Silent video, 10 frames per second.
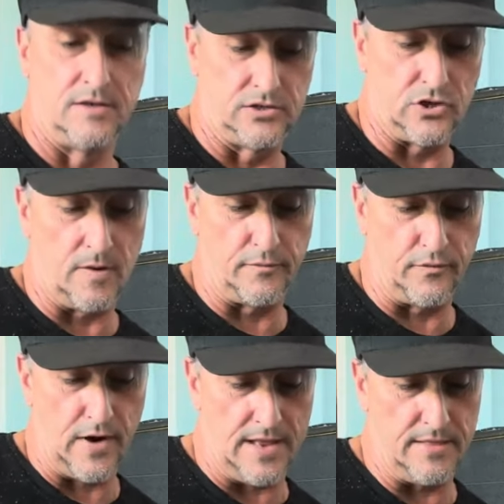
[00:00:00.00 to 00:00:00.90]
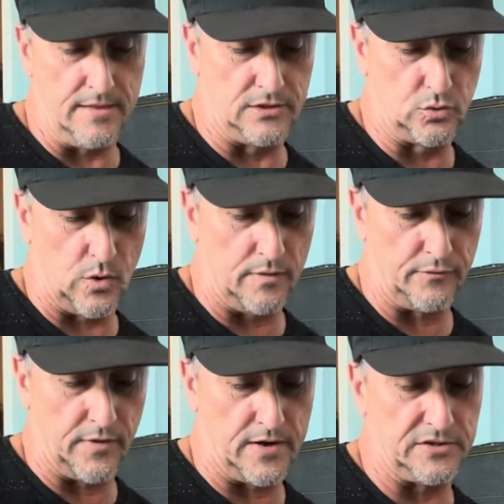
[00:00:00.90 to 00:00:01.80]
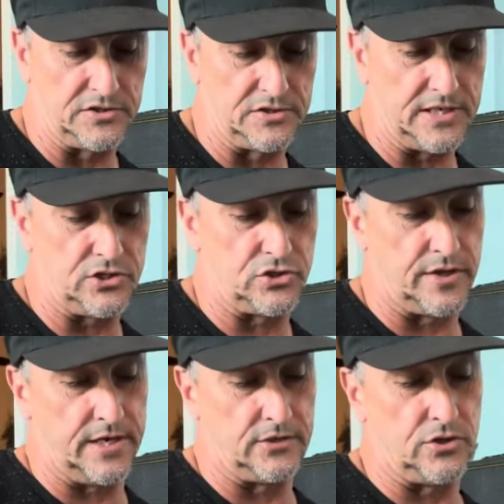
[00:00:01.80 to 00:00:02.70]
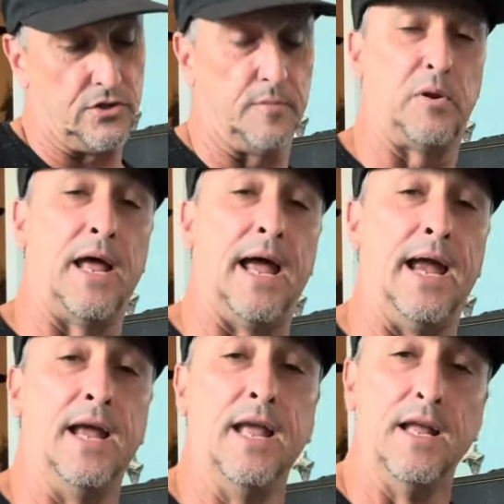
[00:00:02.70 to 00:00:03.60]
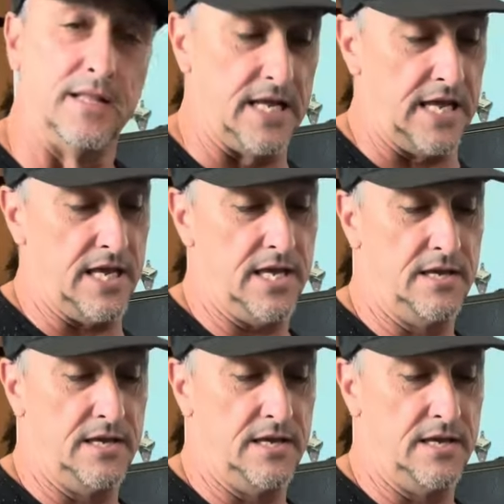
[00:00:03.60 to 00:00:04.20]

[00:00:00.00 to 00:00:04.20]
I'm fretting the 12th fret on the 6th string. So you can play the E,